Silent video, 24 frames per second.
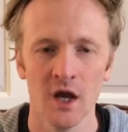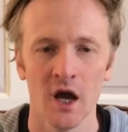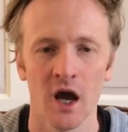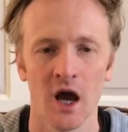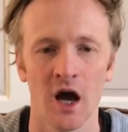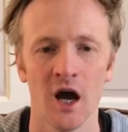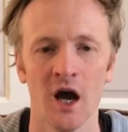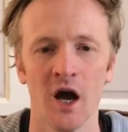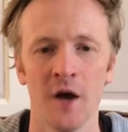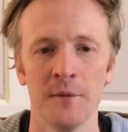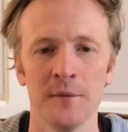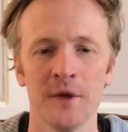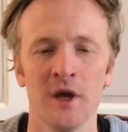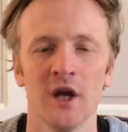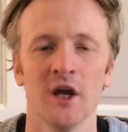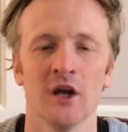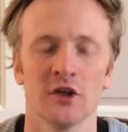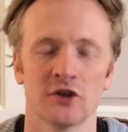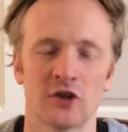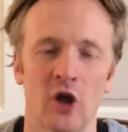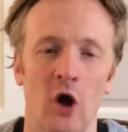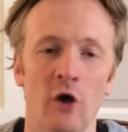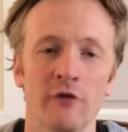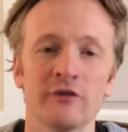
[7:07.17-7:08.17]

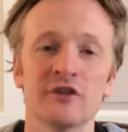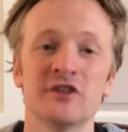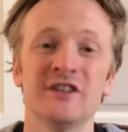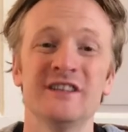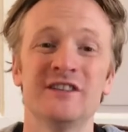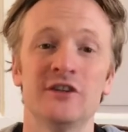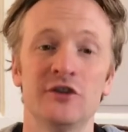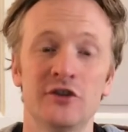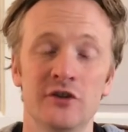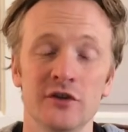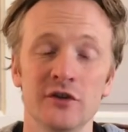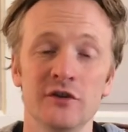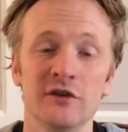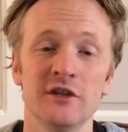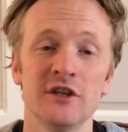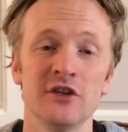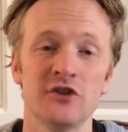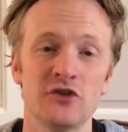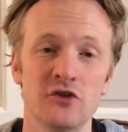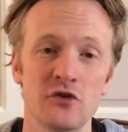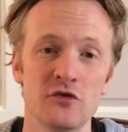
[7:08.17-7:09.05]
So obviously to do this,